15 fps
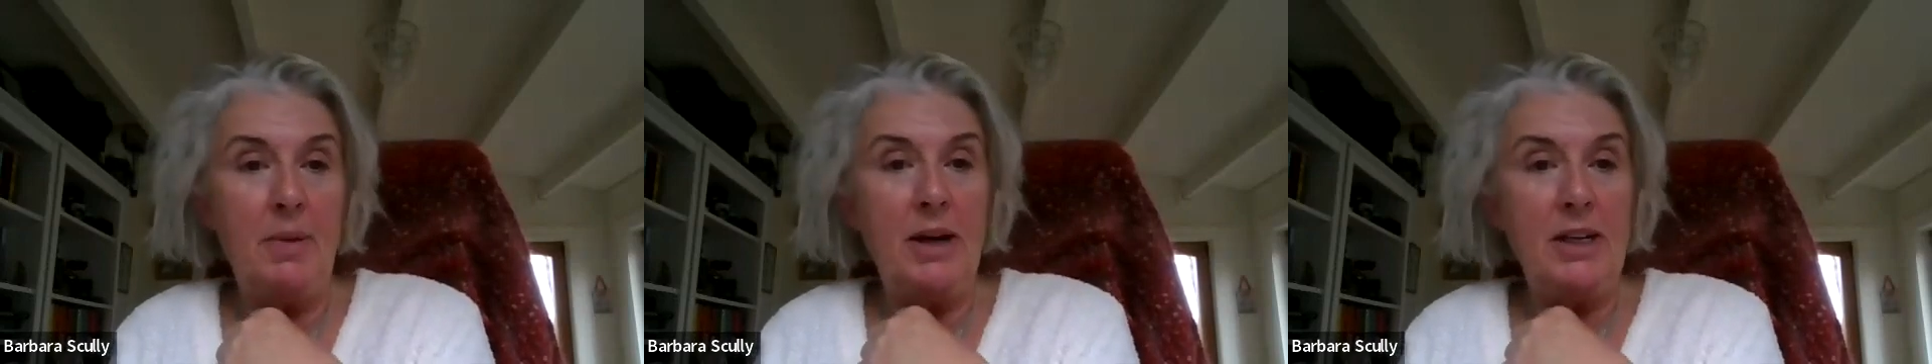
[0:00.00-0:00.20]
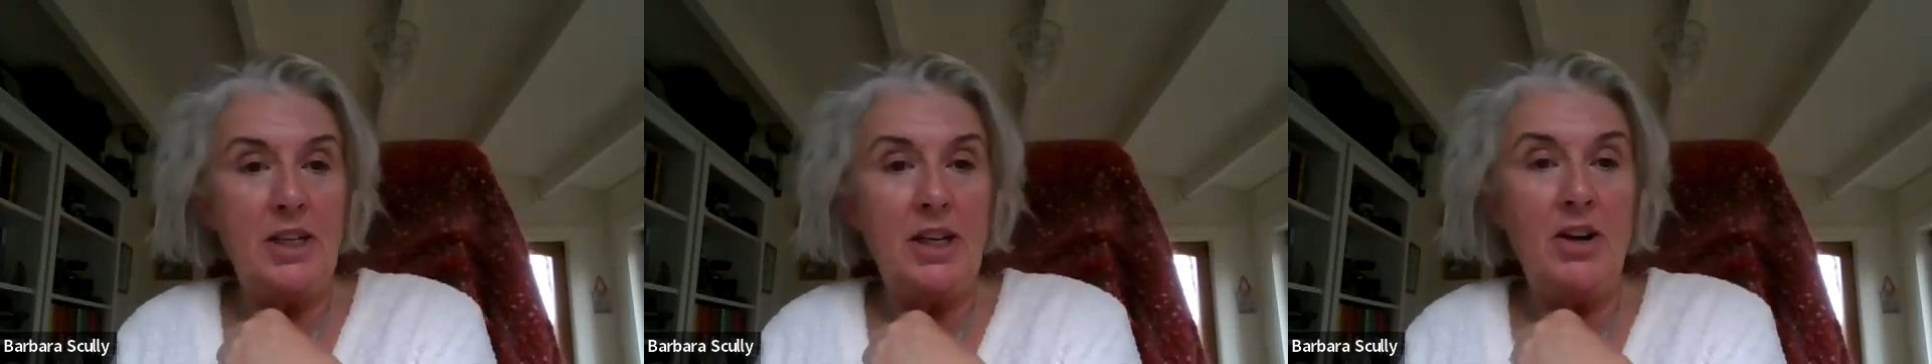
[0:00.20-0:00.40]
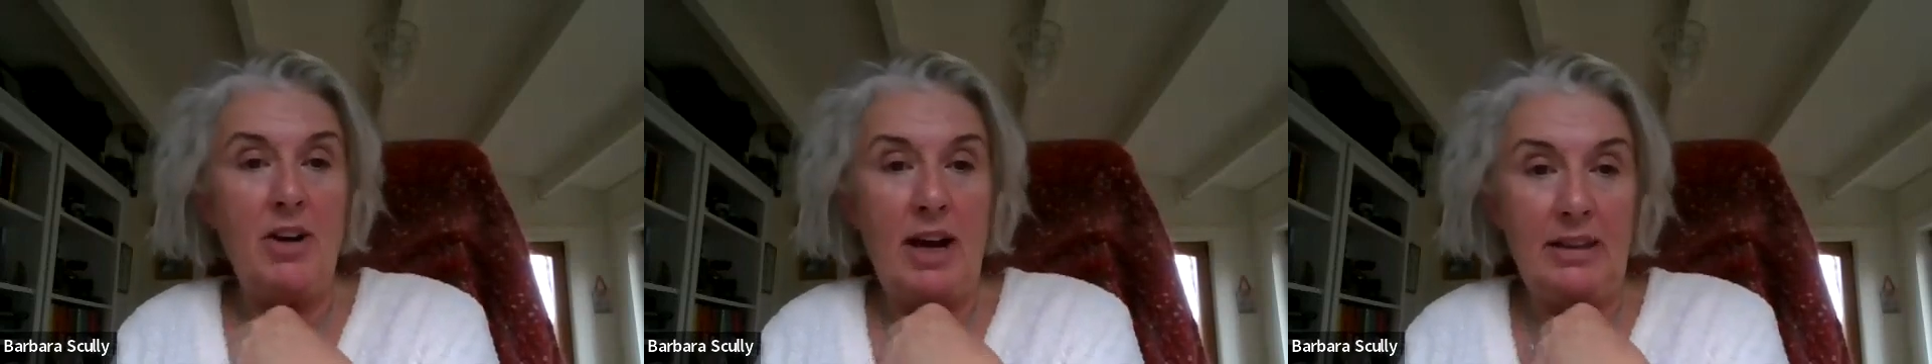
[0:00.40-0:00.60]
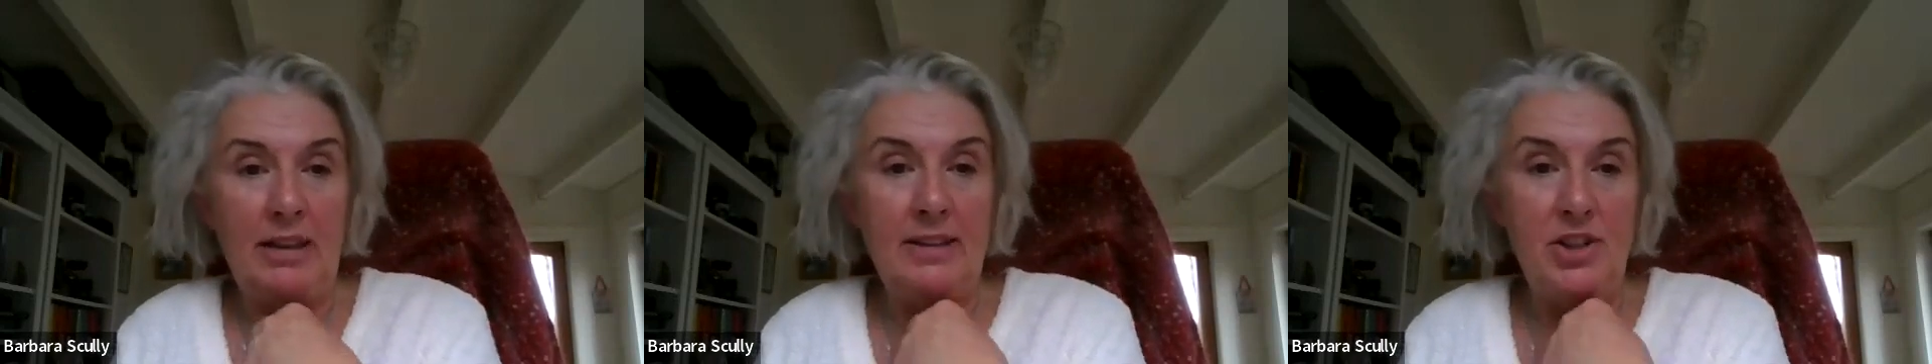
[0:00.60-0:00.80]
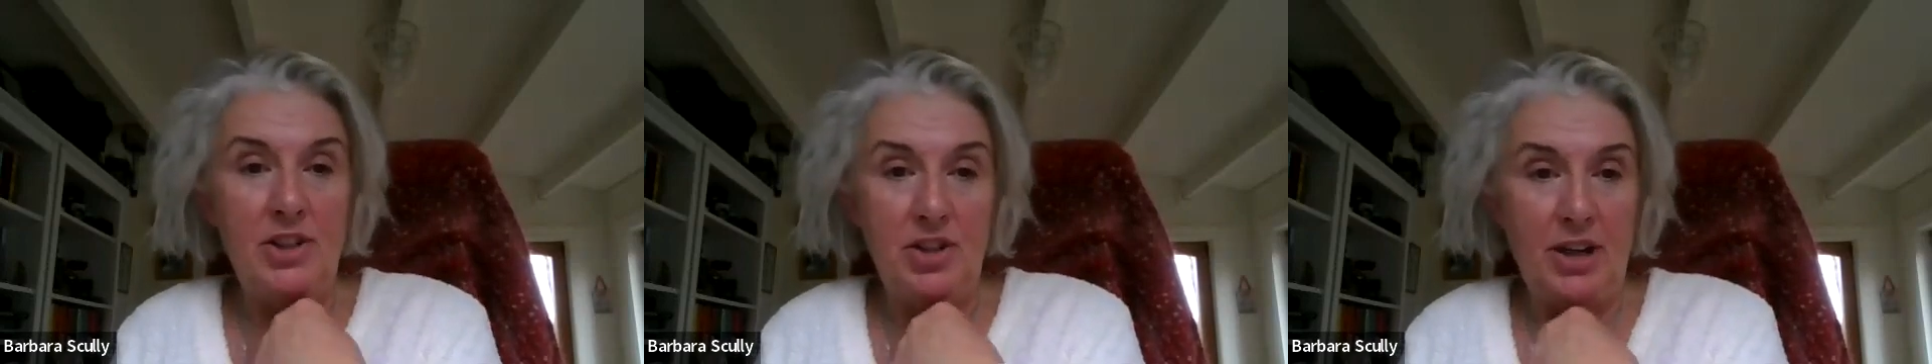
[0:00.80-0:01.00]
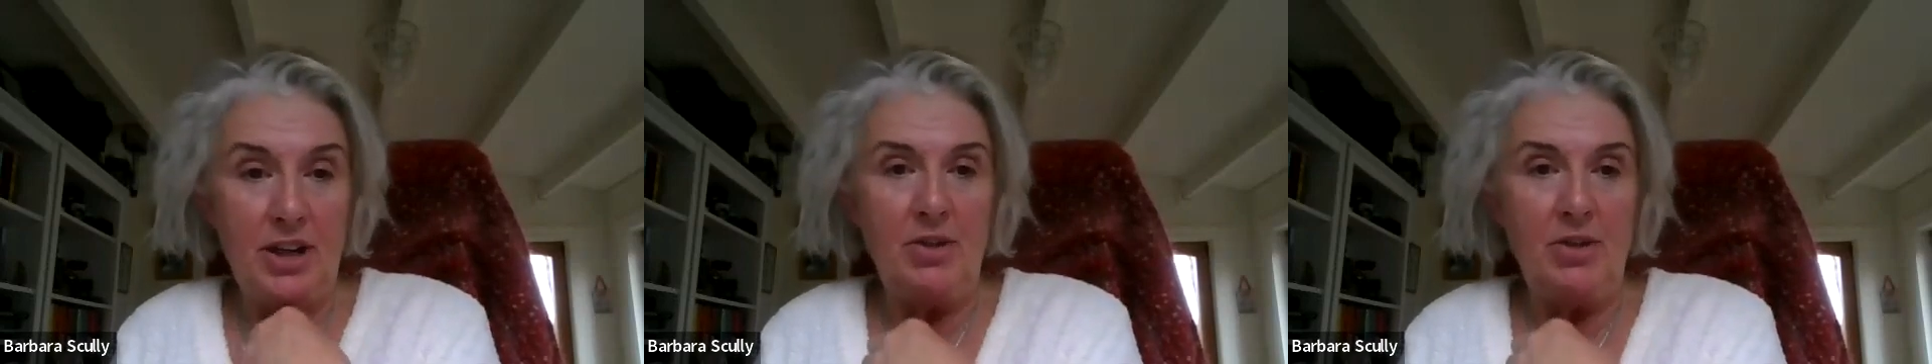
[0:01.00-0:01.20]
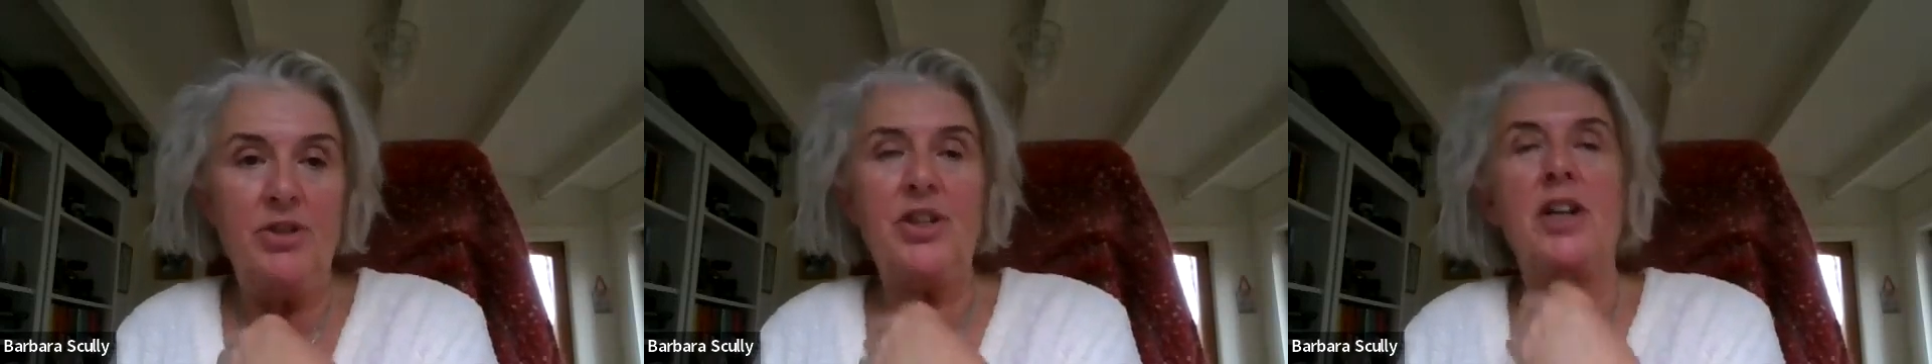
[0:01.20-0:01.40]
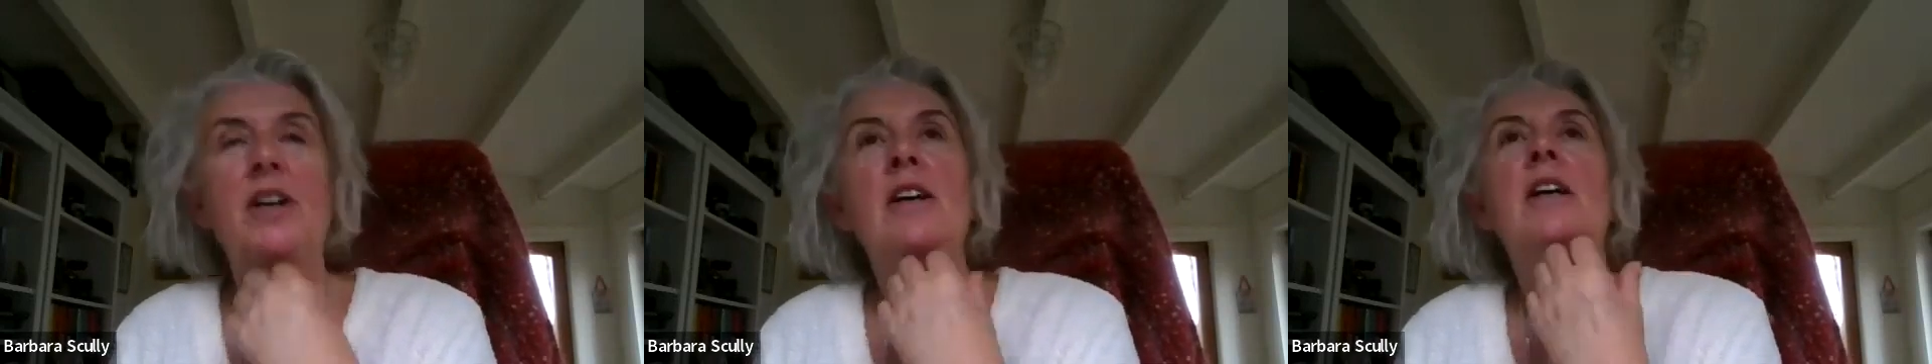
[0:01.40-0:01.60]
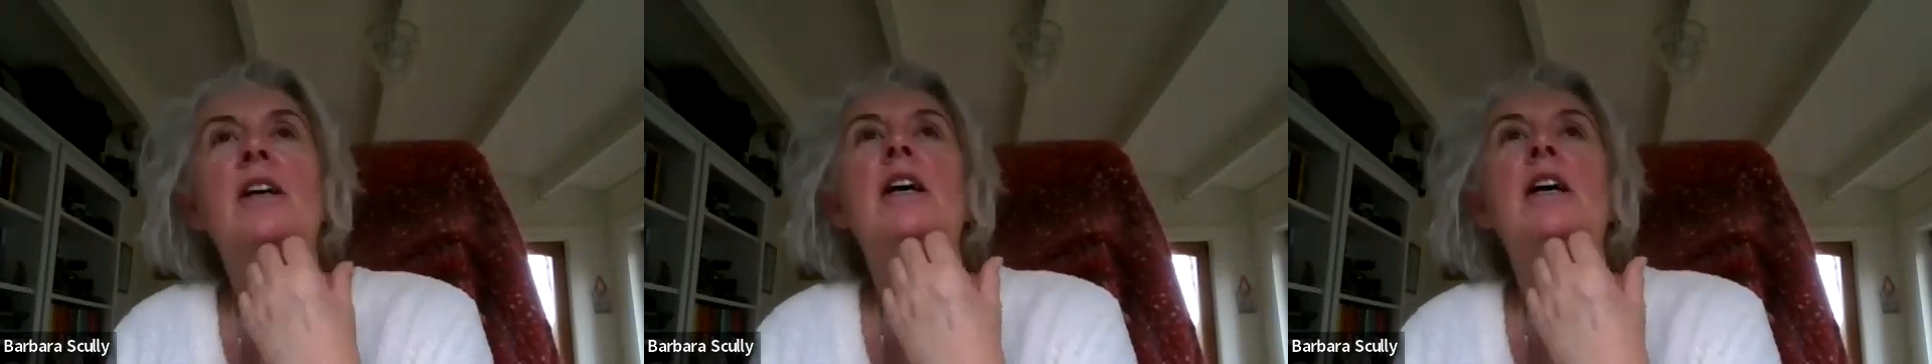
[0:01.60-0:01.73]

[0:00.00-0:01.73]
minding your health as you get older.